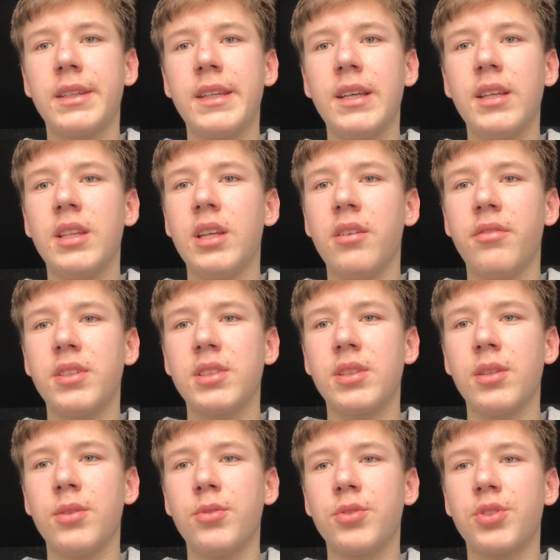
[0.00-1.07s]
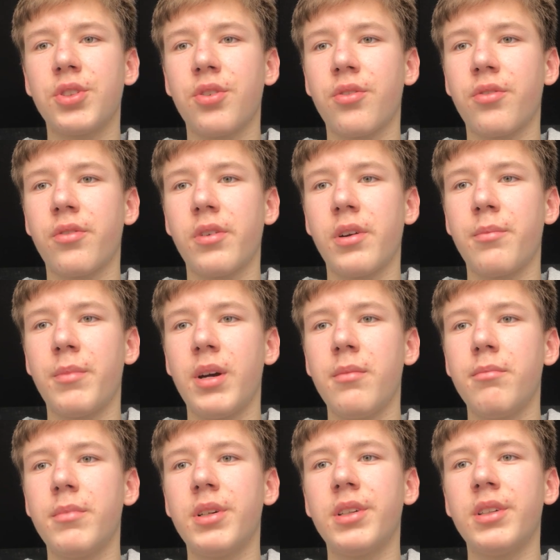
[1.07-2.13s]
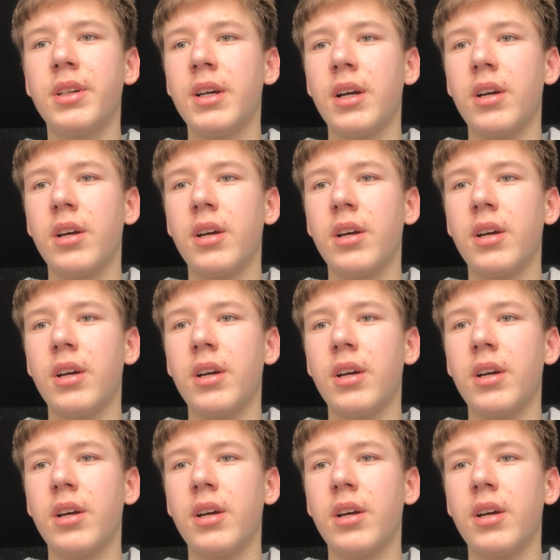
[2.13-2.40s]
T-DEFI solution of a member